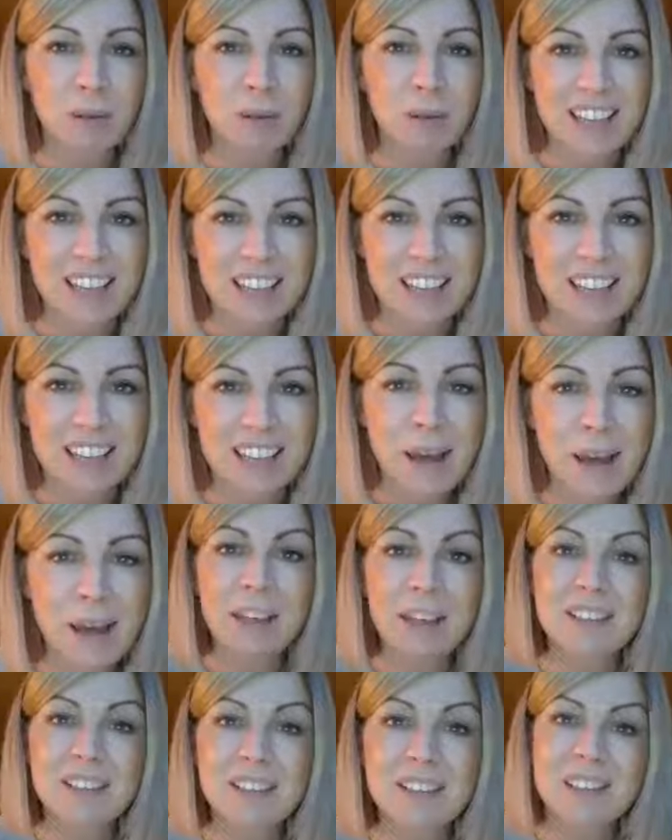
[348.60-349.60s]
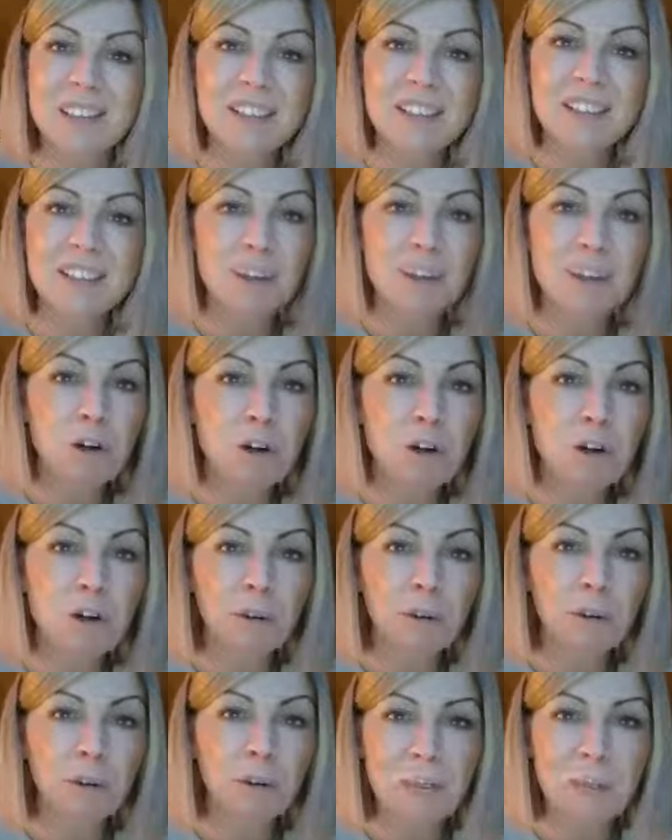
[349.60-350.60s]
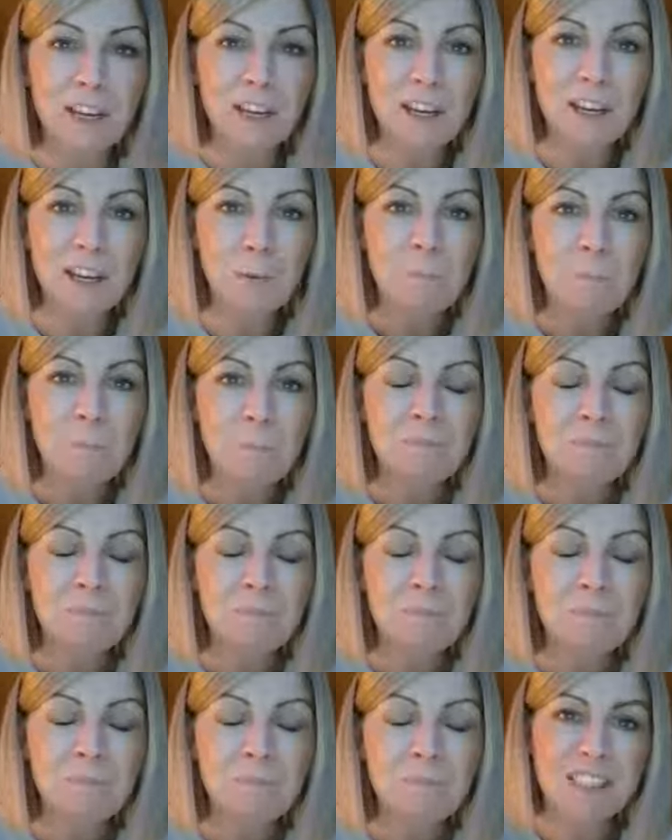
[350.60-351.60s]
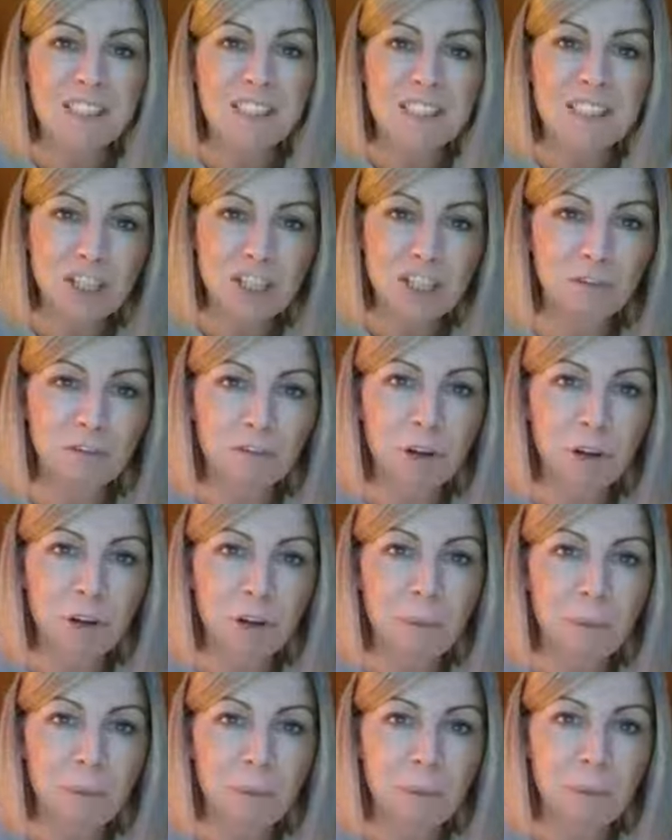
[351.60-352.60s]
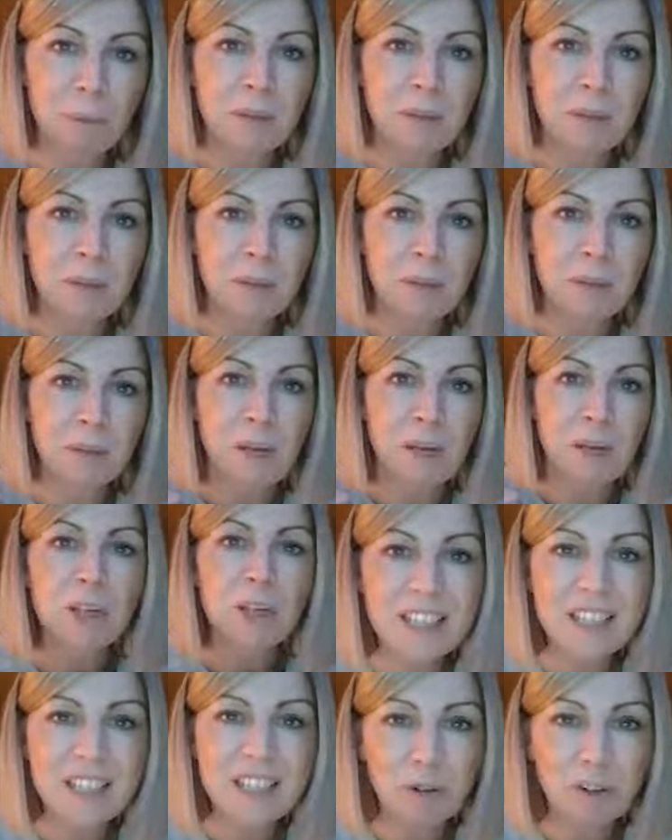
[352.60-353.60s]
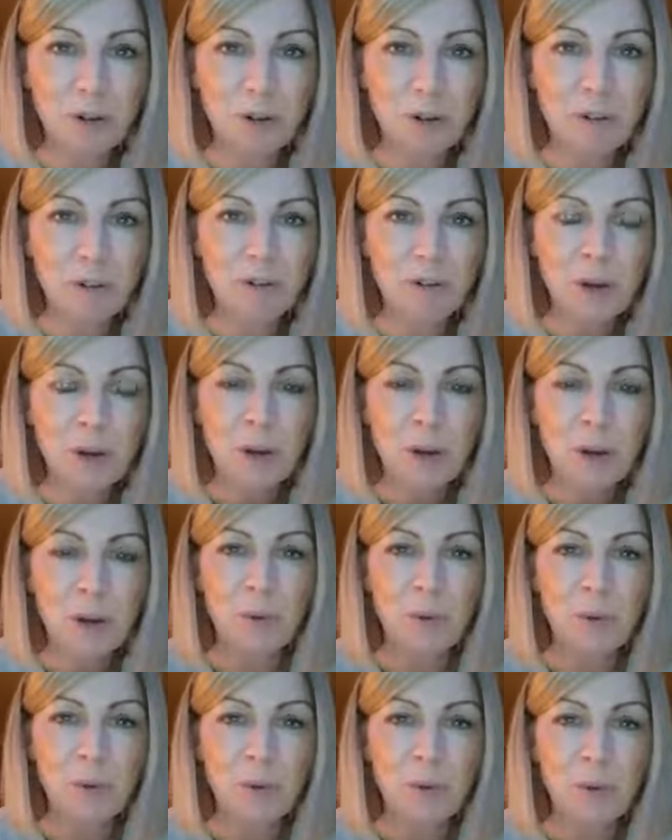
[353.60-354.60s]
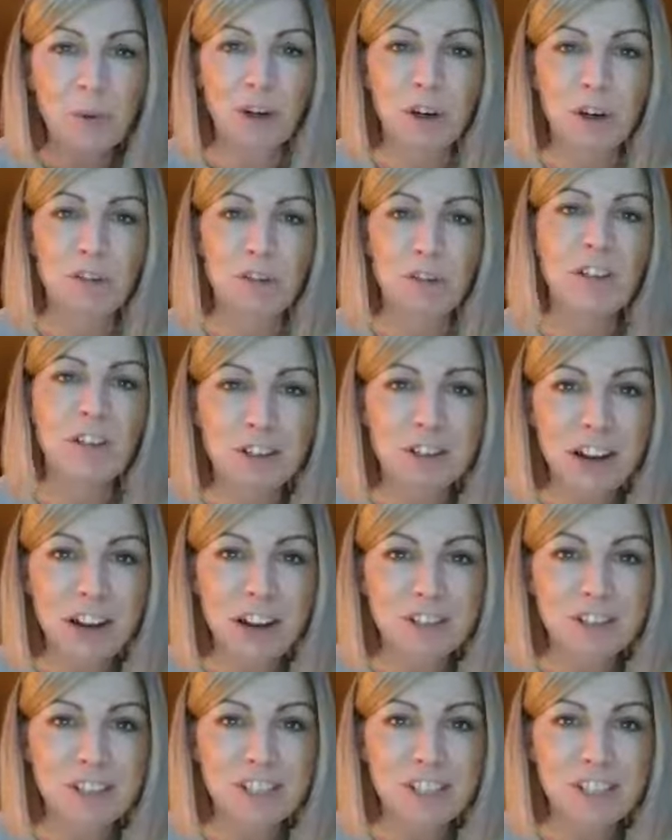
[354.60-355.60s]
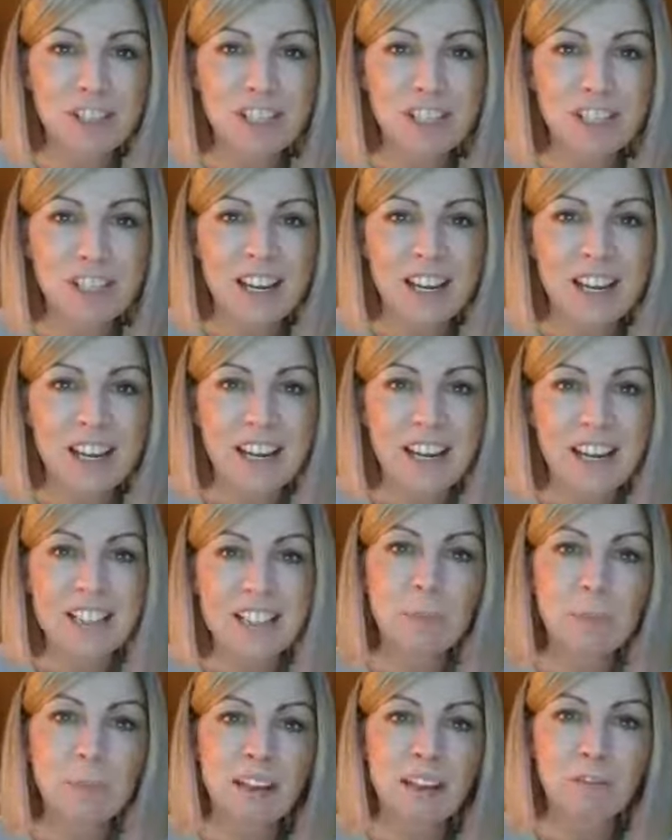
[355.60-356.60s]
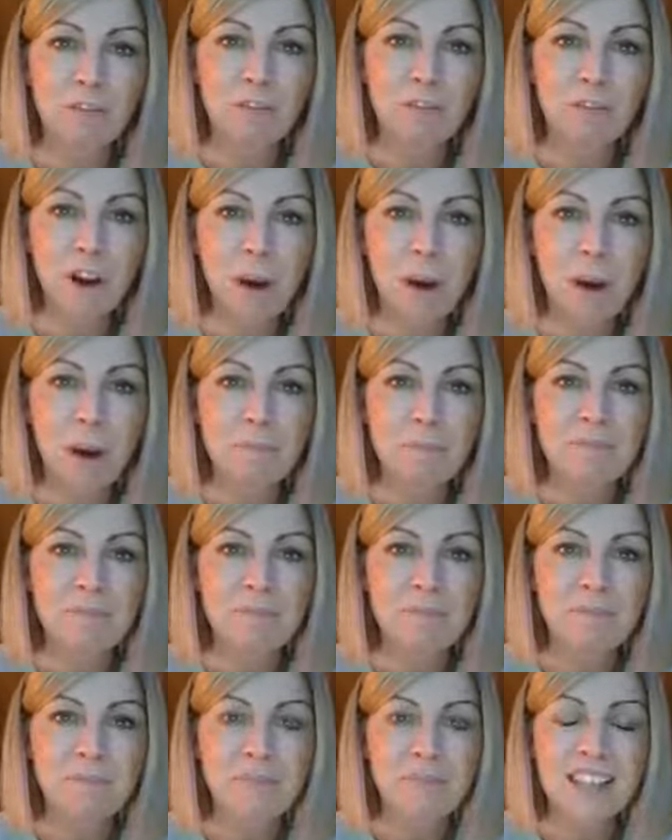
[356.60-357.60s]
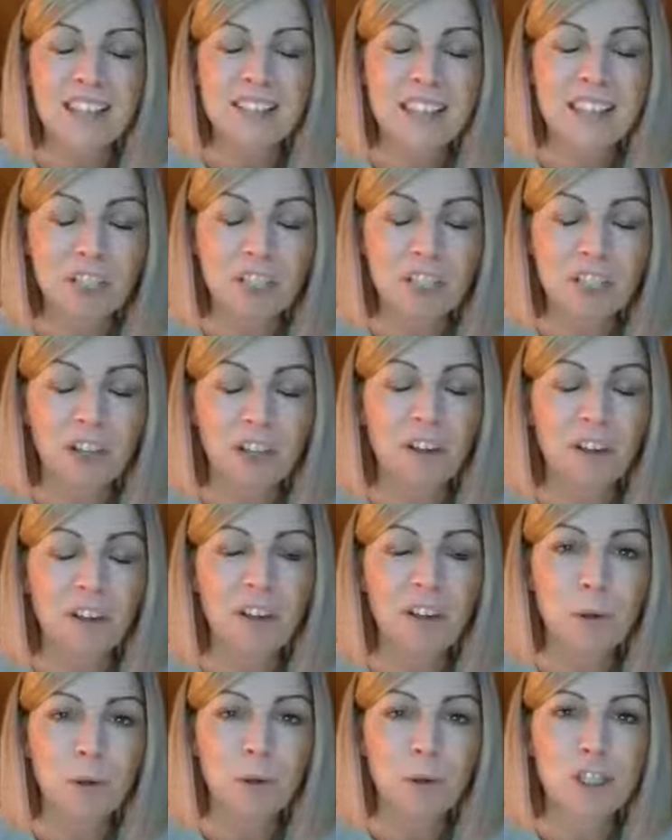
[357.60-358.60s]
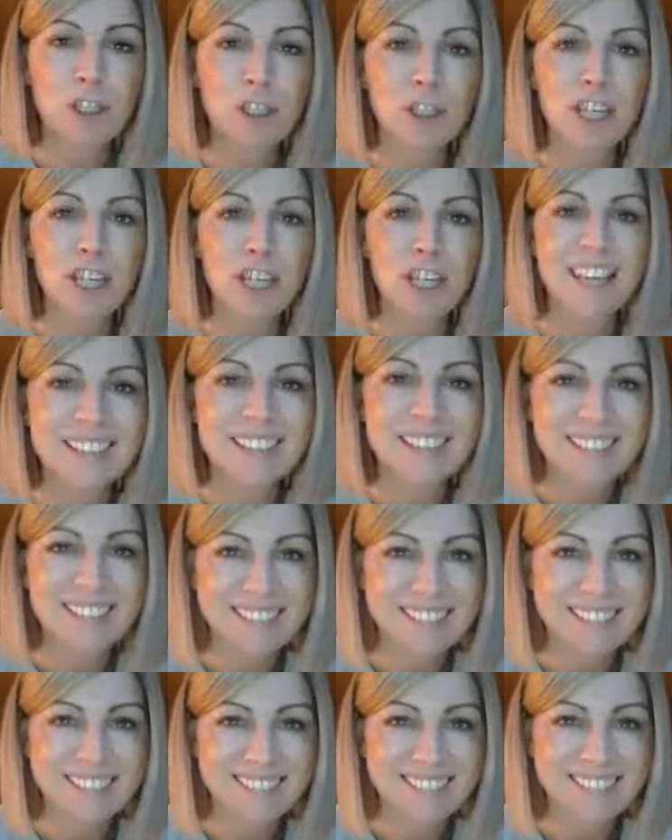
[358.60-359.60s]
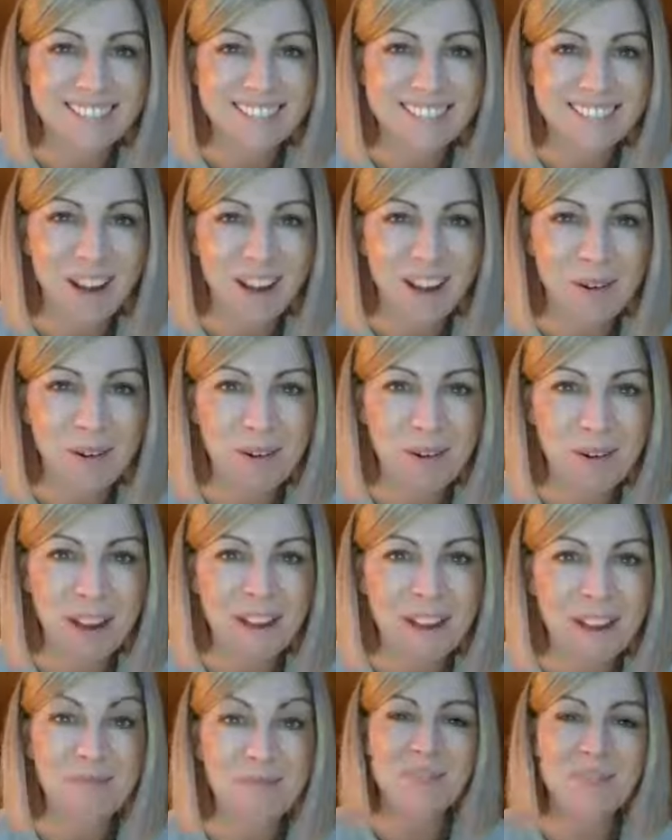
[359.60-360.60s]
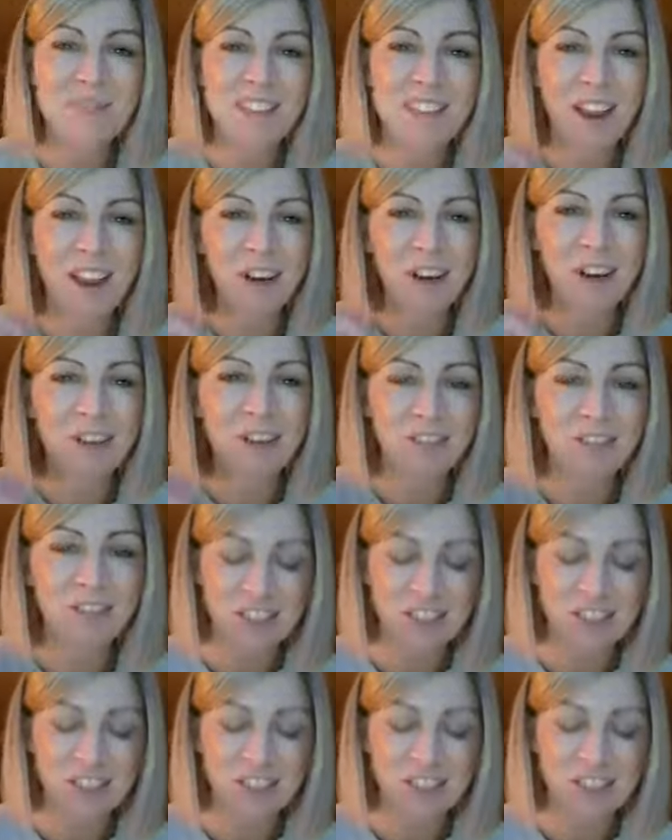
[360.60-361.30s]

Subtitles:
Because this is not coming from ego, this is coming from pure self-love with her feet on the ground, speaking from the center of who she is. Okay, get ready for it.